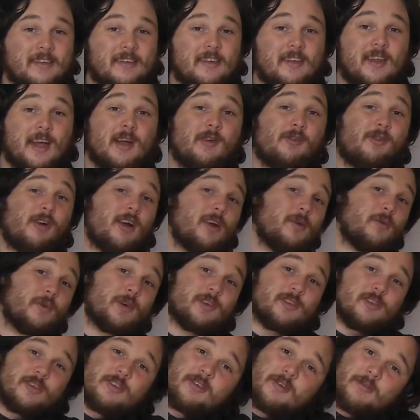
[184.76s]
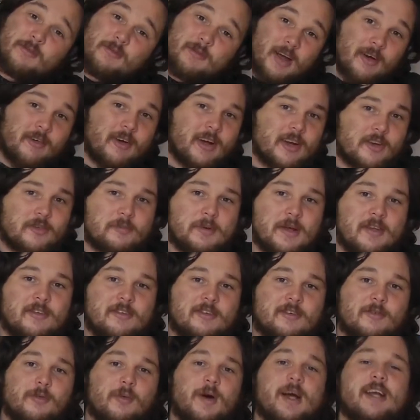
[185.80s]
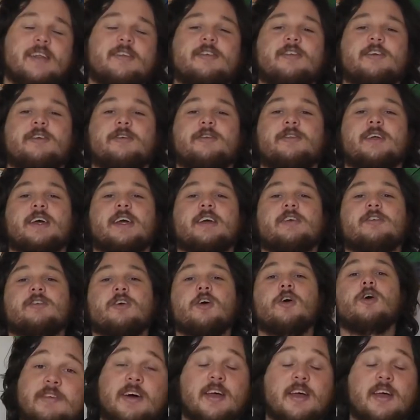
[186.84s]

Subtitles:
that they run, which is a very expensive way to do things.